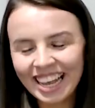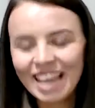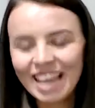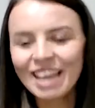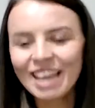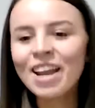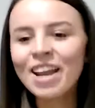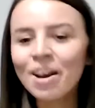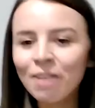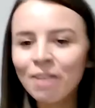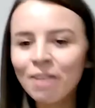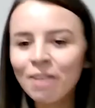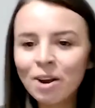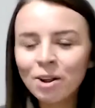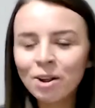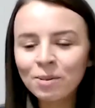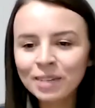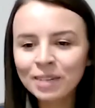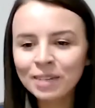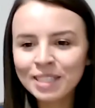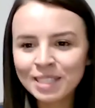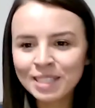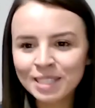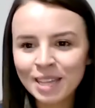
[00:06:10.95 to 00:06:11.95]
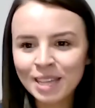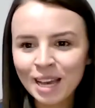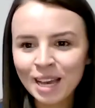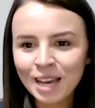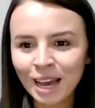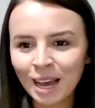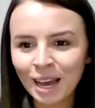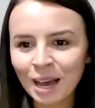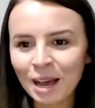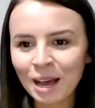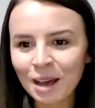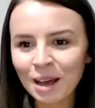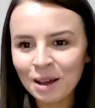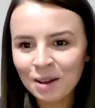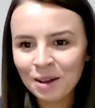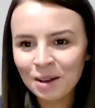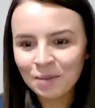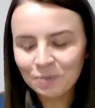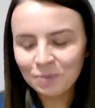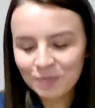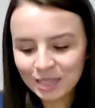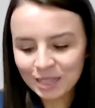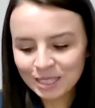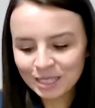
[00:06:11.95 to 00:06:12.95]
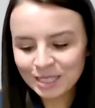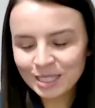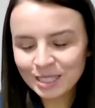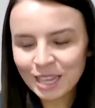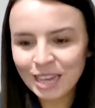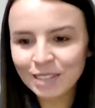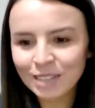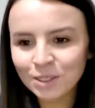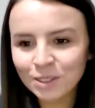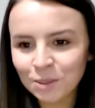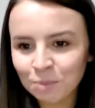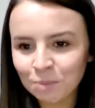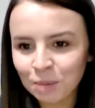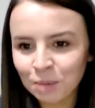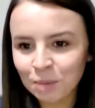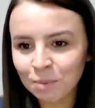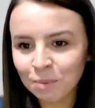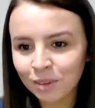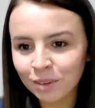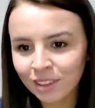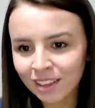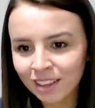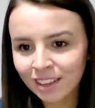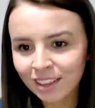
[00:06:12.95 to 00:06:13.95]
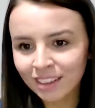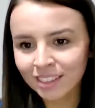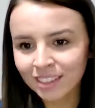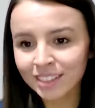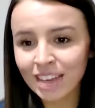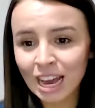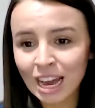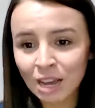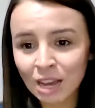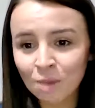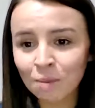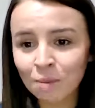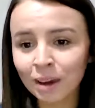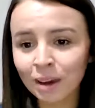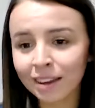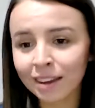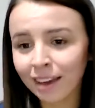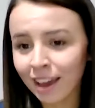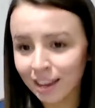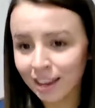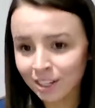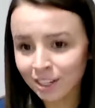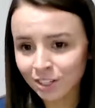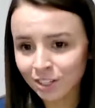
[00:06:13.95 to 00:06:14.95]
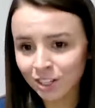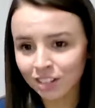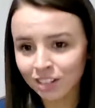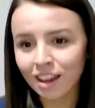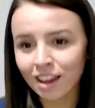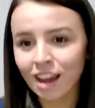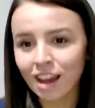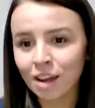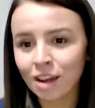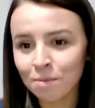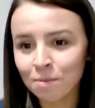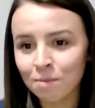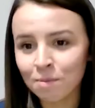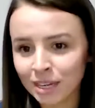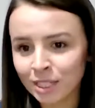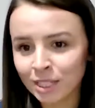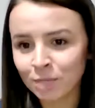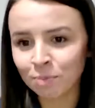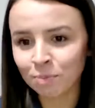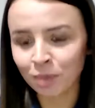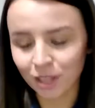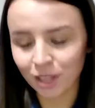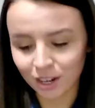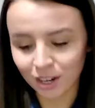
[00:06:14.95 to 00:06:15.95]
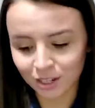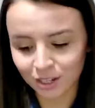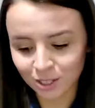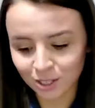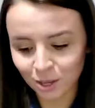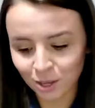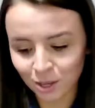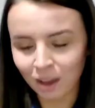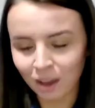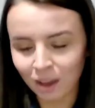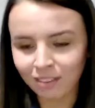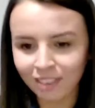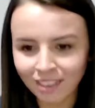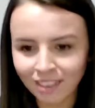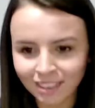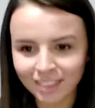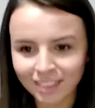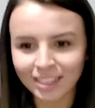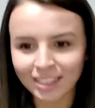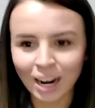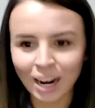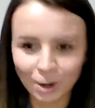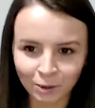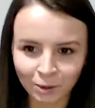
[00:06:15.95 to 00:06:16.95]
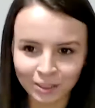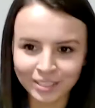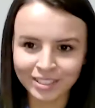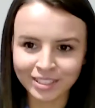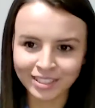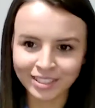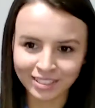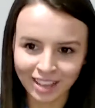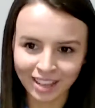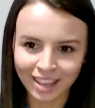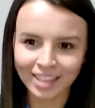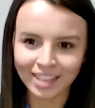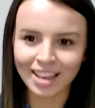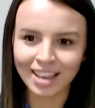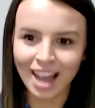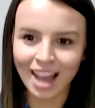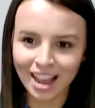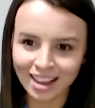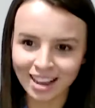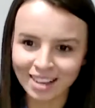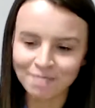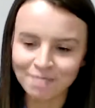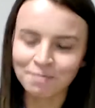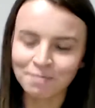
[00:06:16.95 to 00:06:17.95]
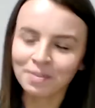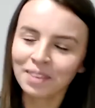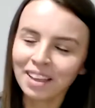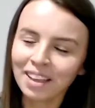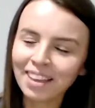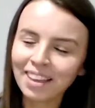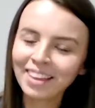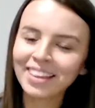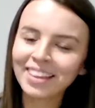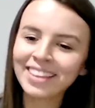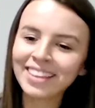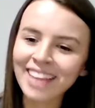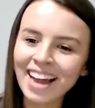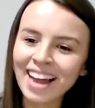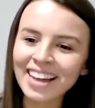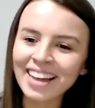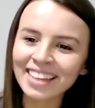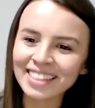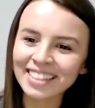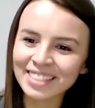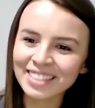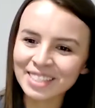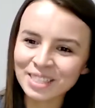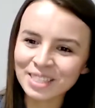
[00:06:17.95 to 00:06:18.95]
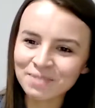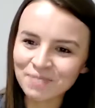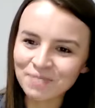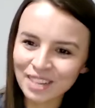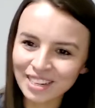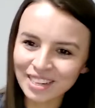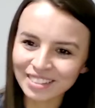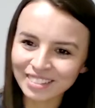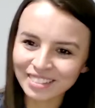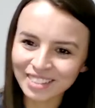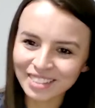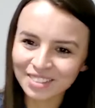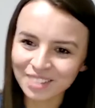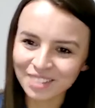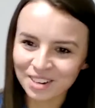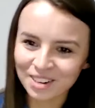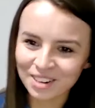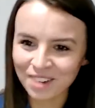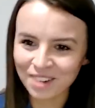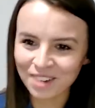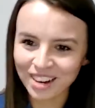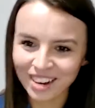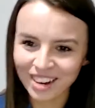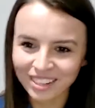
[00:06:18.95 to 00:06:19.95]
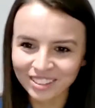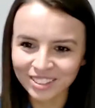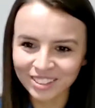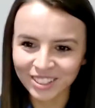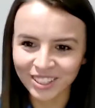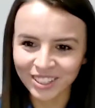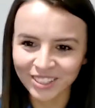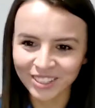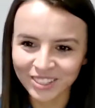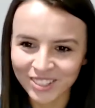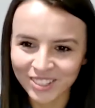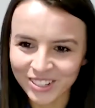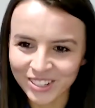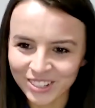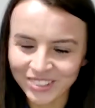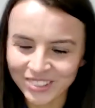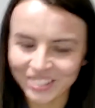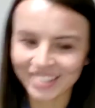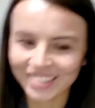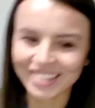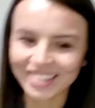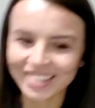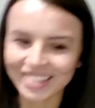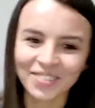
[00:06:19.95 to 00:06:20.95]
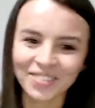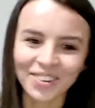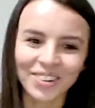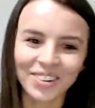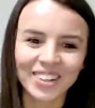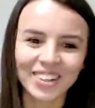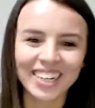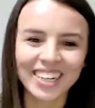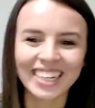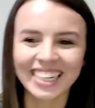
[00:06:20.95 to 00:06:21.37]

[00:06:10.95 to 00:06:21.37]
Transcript: so I always say to people like young by age and young by spirit. So I think that I will stay young in spirit even when I turn 30 and more.